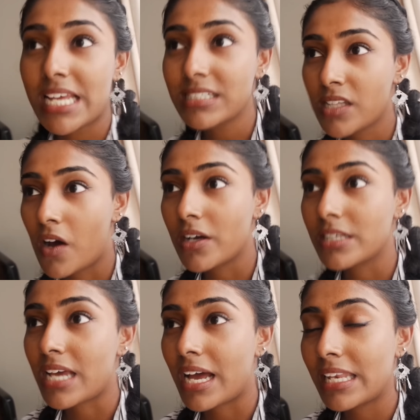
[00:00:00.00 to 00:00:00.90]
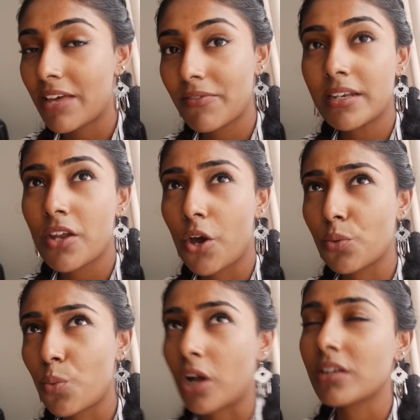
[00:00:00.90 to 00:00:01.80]
test started at
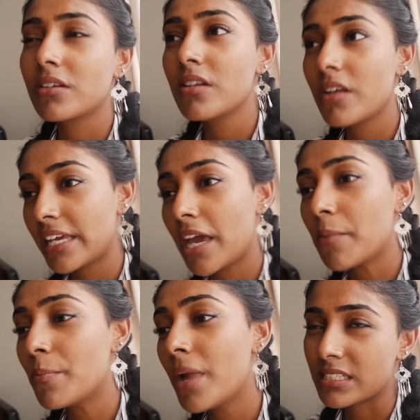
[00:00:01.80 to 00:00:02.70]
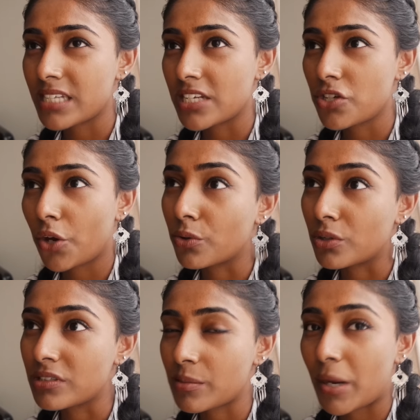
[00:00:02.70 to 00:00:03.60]
11:01 a.m. Test in
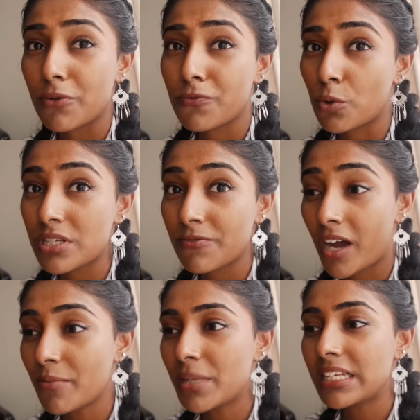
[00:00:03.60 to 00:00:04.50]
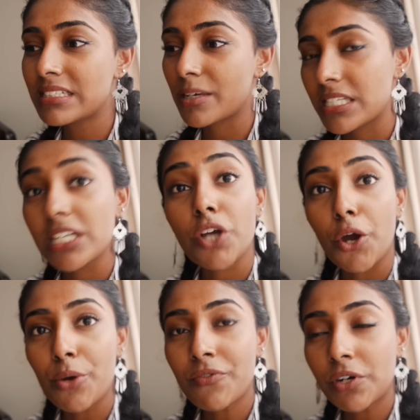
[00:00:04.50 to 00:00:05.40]
total was about 45 minutes. It did
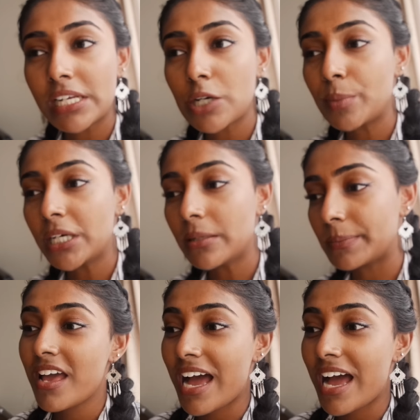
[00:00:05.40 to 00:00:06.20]
go over a little bit.